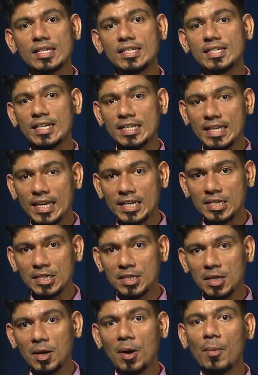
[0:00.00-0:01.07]

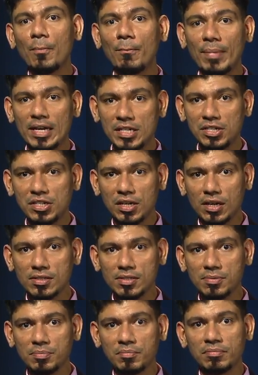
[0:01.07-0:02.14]
dedicated
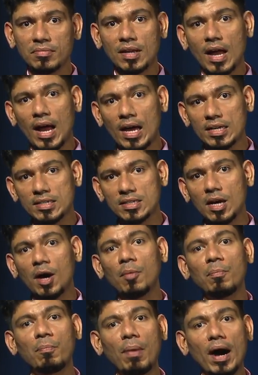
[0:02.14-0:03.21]
mentors as a
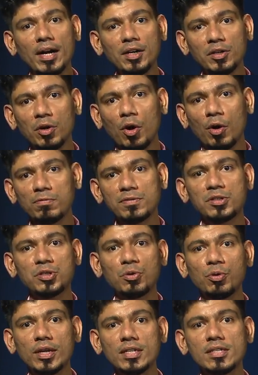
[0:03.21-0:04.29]
part of
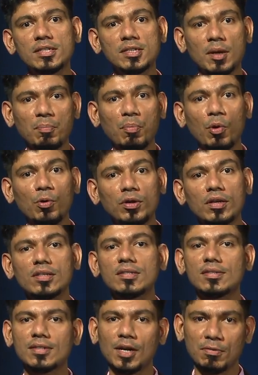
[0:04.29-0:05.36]
student support
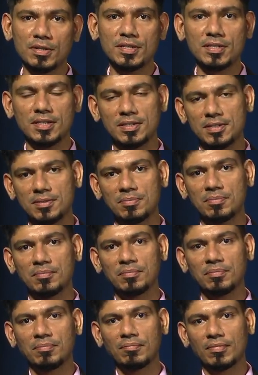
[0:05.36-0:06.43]
services.
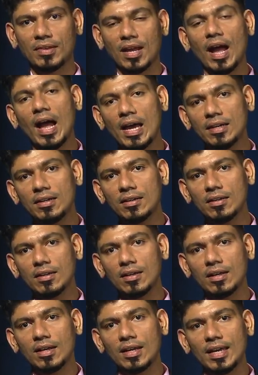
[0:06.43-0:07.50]
And
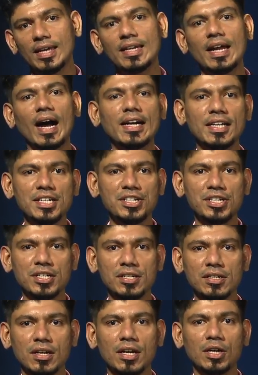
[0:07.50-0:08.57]
in
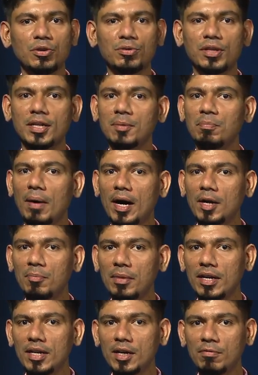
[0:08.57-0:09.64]
addition to the
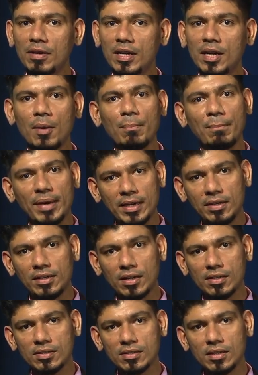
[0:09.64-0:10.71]
department level
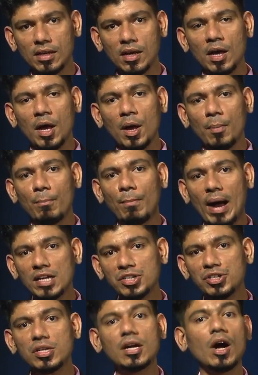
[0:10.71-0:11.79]
mentors,
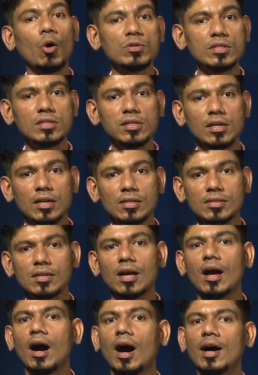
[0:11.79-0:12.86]
batch counselors
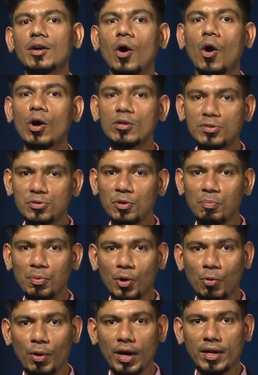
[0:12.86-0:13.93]
are also
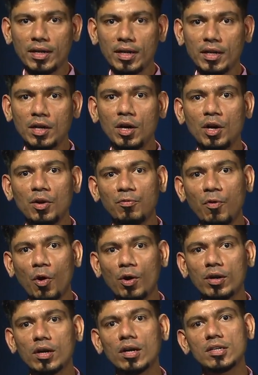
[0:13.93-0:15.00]
provided
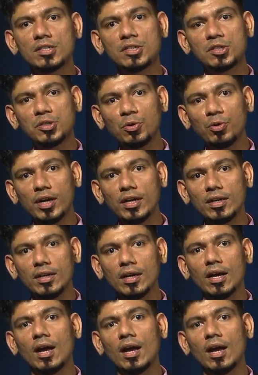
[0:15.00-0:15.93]
for student